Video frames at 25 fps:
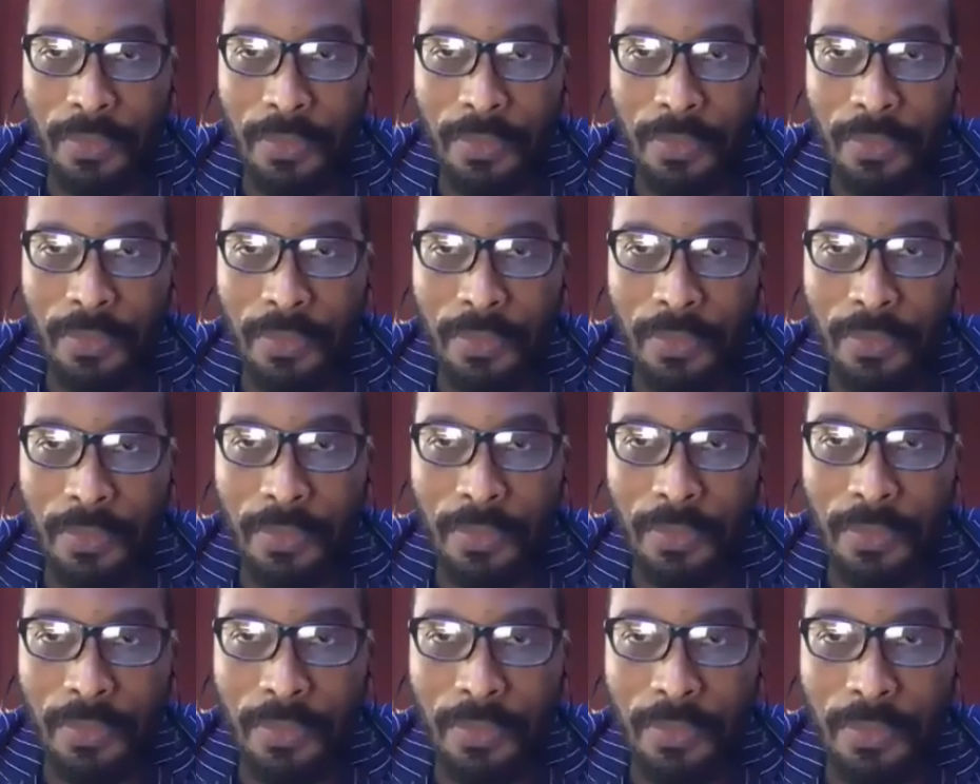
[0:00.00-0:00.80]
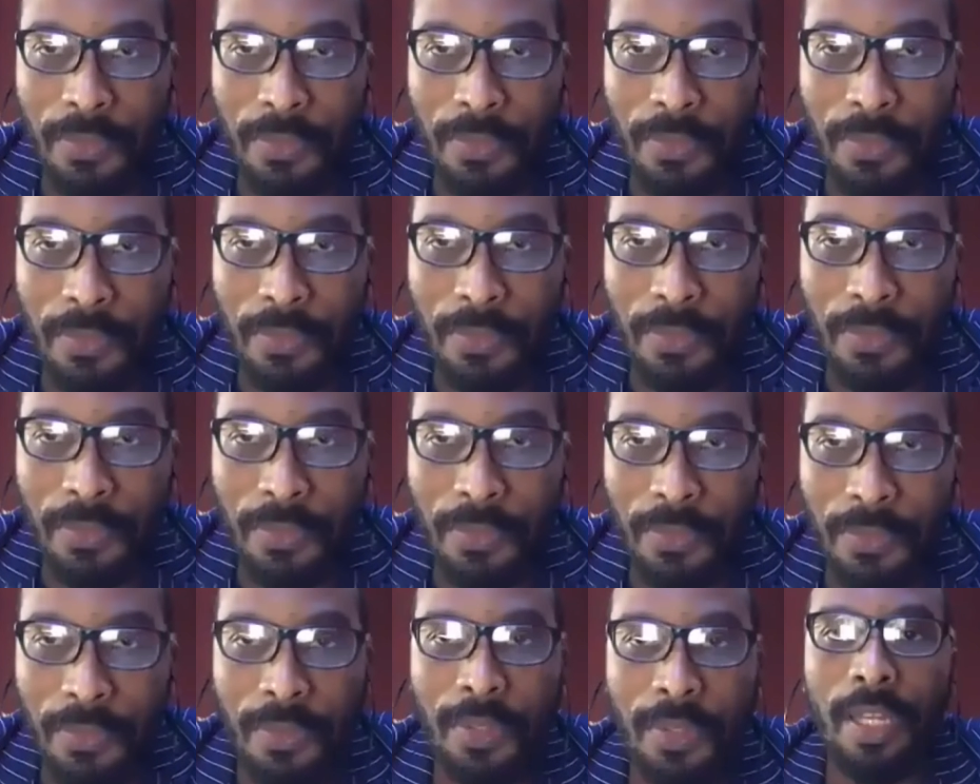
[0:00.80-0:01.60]
Understanding the
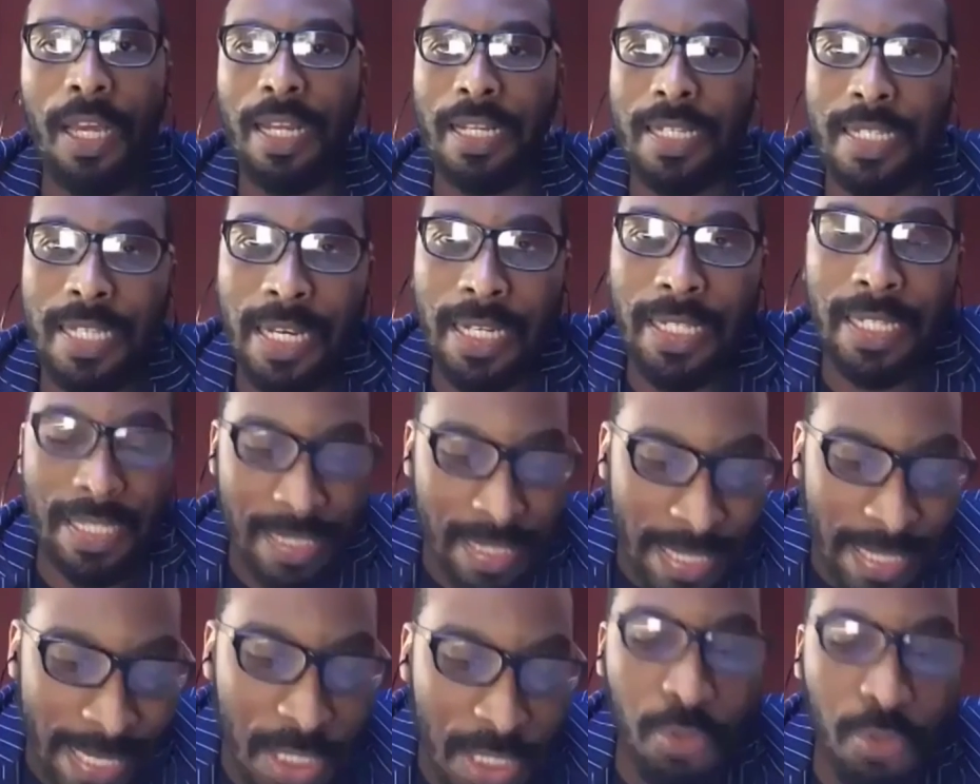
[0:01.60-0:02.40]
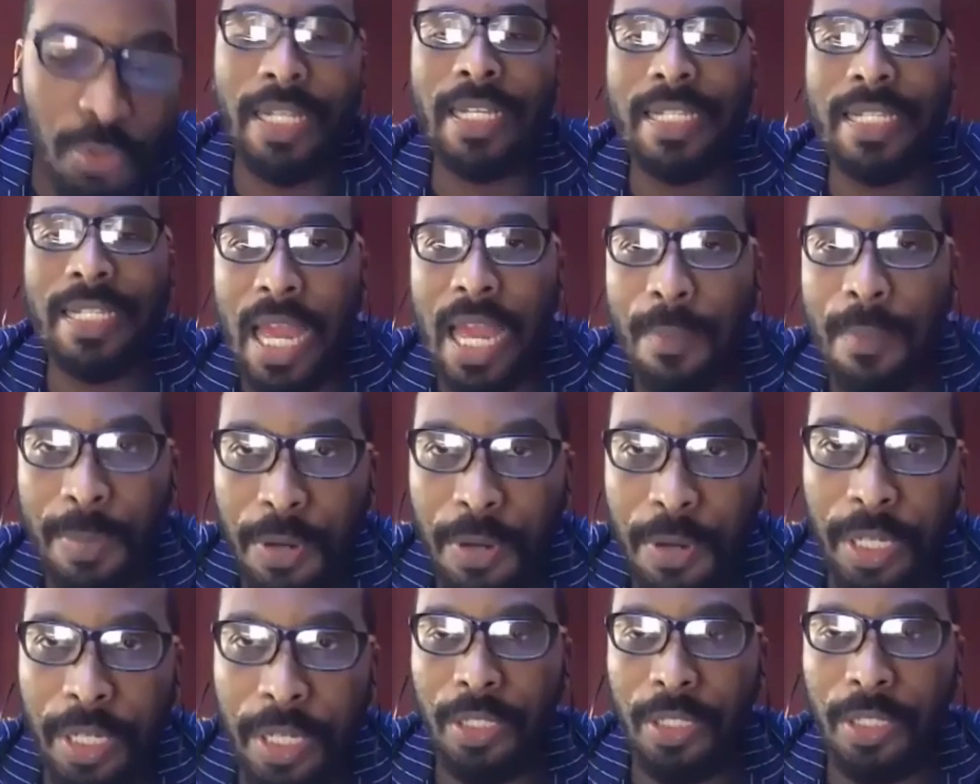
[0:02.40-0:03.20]
history and the time period
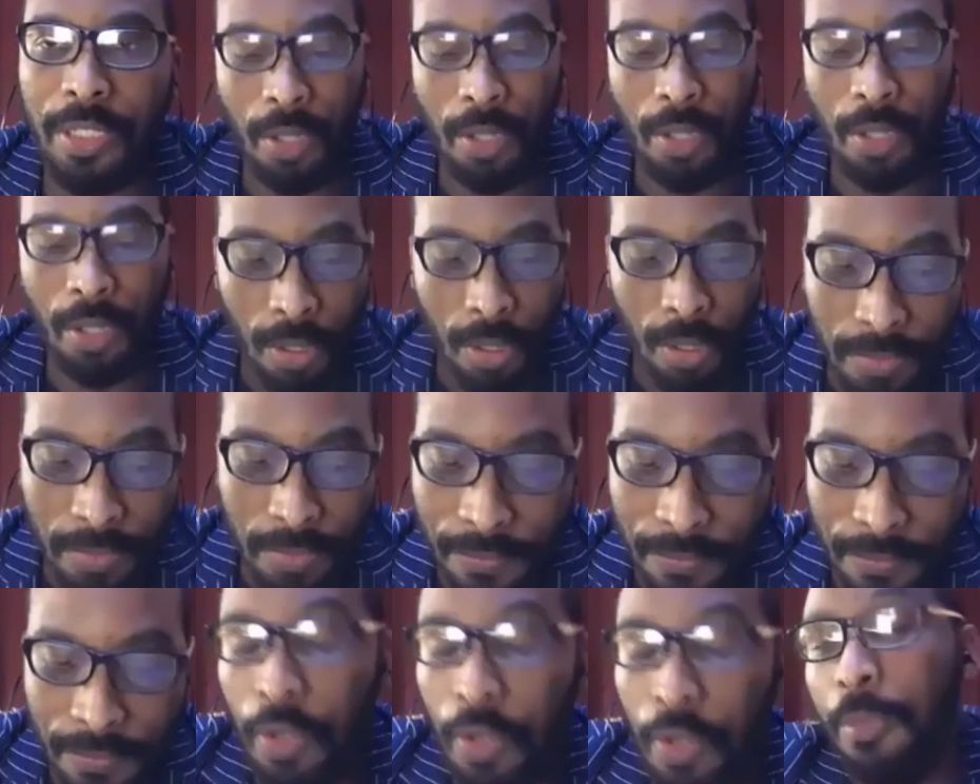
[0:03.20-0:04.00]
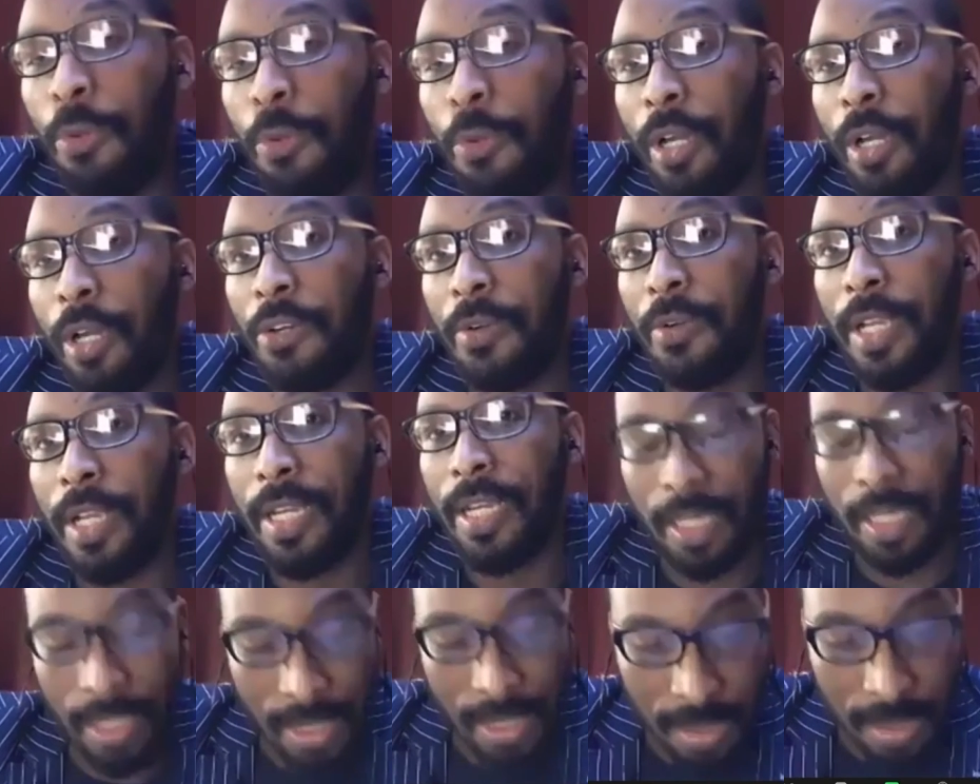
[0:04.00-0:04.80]
of the film you are creating is
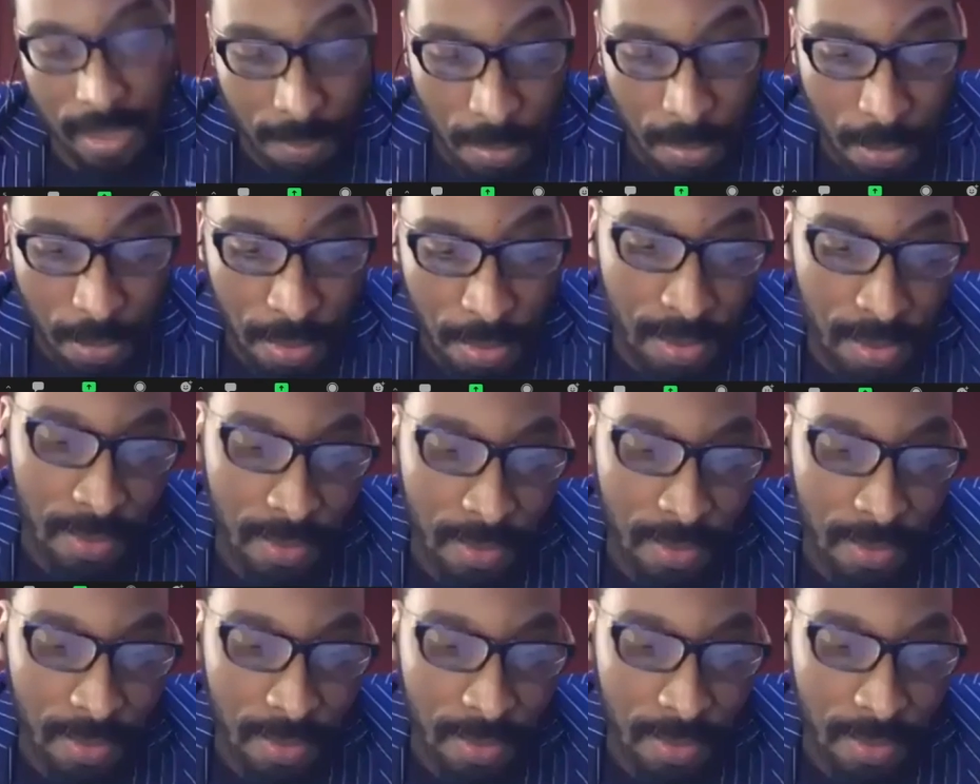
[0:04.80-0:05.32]
important.